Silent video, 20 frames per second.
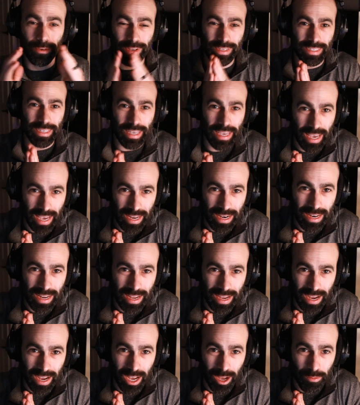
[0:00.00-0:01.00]
Chris again
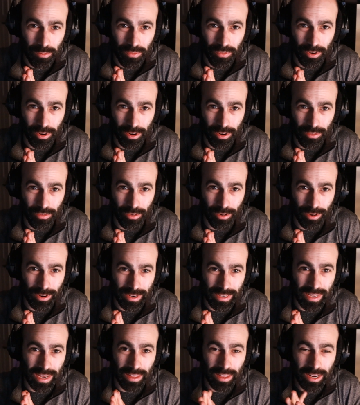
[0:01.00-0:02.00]

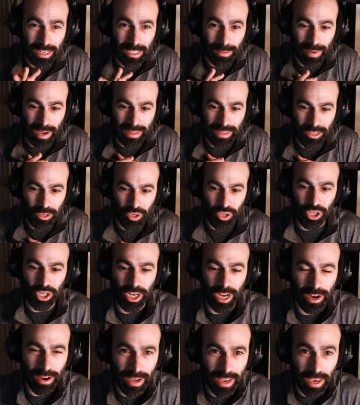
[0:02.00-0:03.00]
for telling us about this and
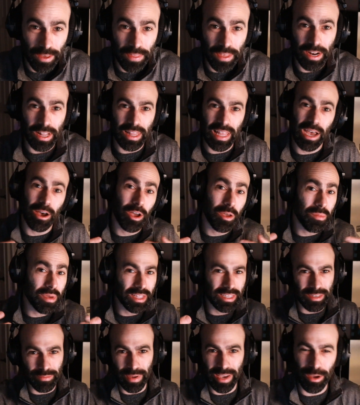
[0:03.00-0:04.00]
sharing it, and then allowing
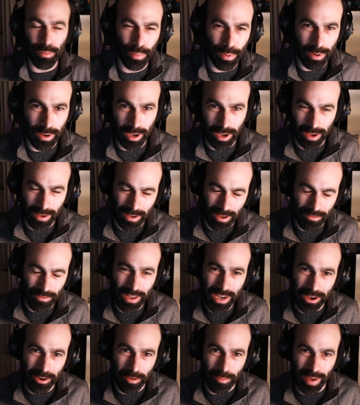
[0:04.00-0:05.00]
me to make a
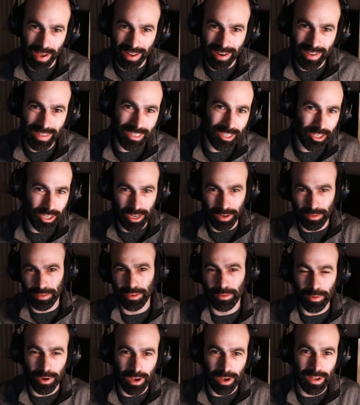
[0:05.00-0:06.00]
video about it to share
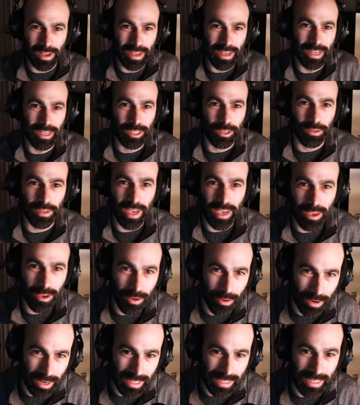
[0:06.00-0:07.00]
with you all. So thank you,
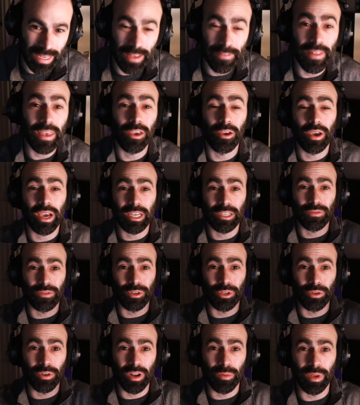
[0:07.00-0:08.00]
Chris. Thank you guys for
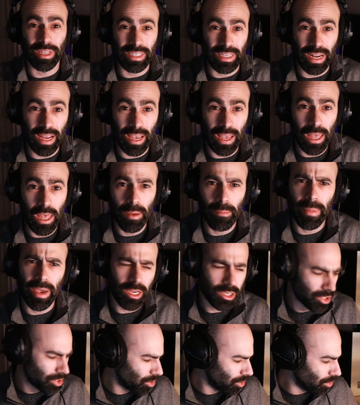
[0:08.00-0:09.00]
joining me today. Make
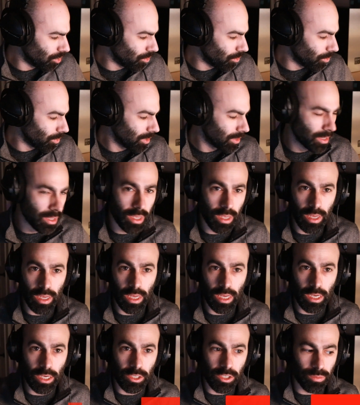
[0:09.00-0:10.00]
sure you
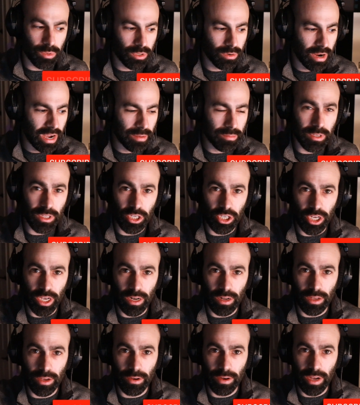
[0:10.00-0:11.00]
subscribe to the
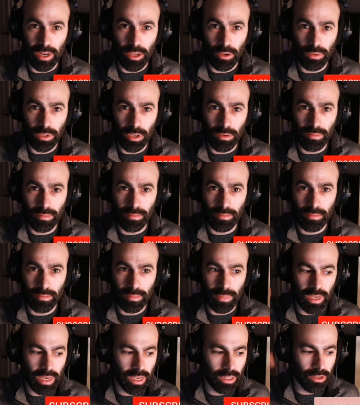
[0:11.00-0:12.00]
channel here on YouTube
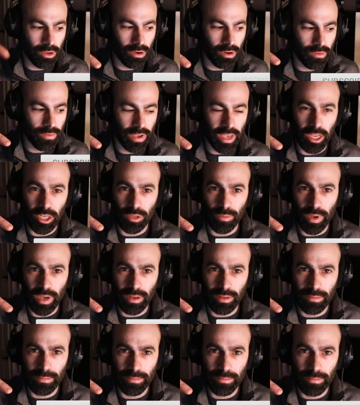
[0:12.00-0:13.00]
and hit the notification
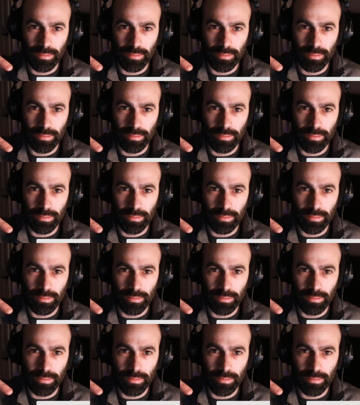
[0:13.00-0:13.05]
bell.